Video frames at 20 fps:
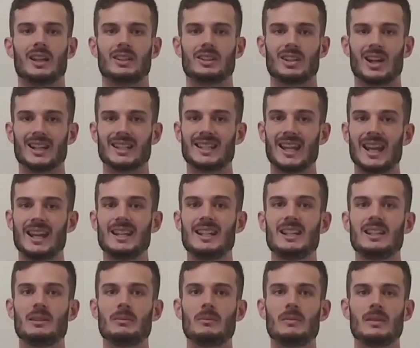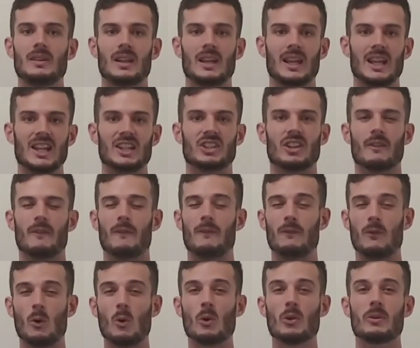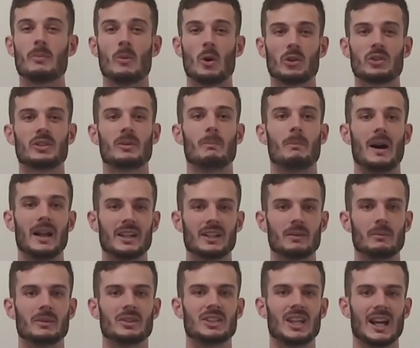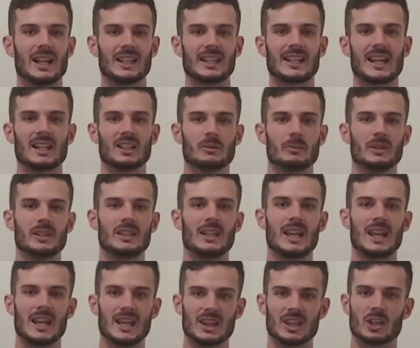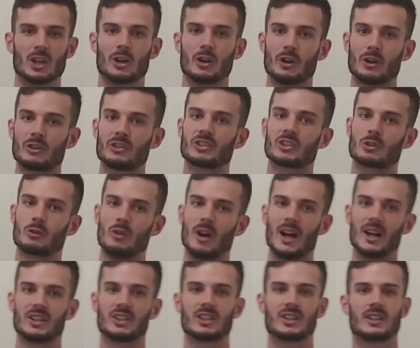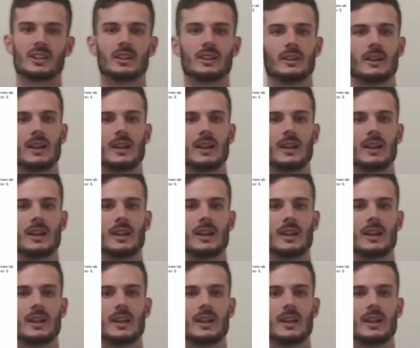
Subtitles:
Titanium is the 4th most abundant metallic element in the Earth's crust.